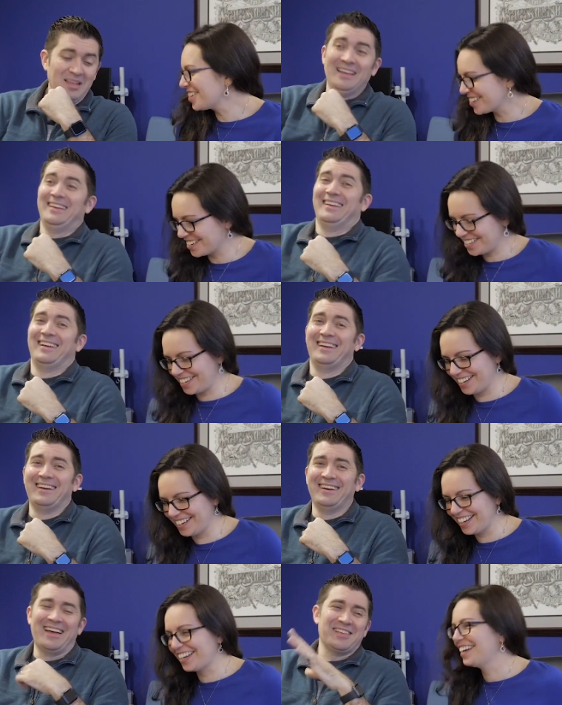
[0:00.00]
Speaker 1: you
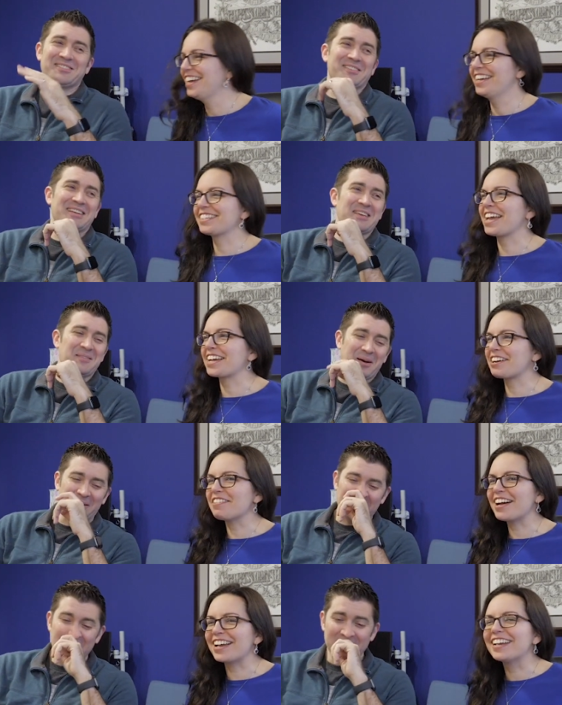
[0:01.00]
it's keep like, going.
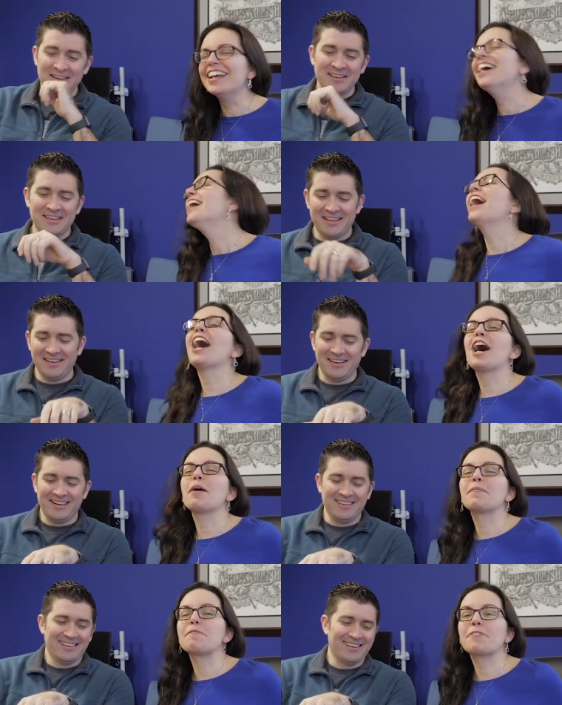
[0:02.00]
come
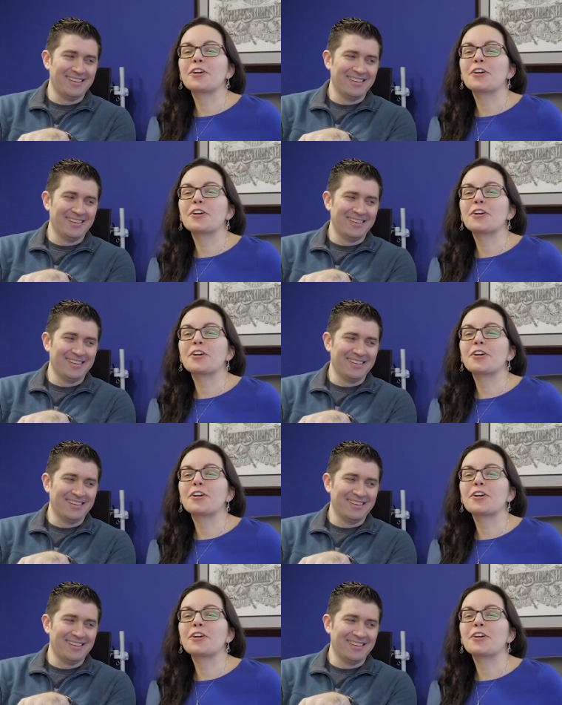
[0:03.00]
on. Um,